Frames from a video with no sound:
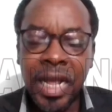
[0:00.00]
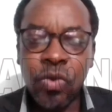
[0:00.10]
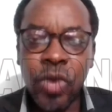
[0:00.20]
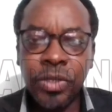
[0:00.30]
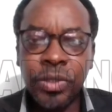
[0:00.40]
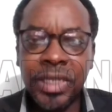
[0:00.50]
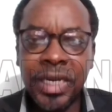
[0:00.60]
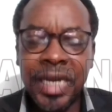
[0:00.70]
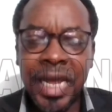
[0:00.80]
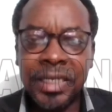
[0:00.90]
I want to
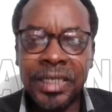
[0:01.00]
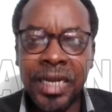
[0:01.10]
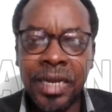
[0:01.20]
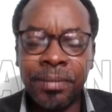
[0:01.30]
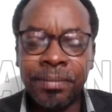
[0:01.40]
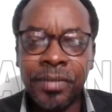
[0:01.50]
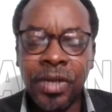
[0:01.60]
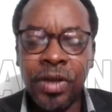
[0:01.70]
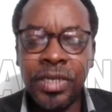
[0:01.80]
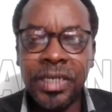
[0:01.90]
say that uh, all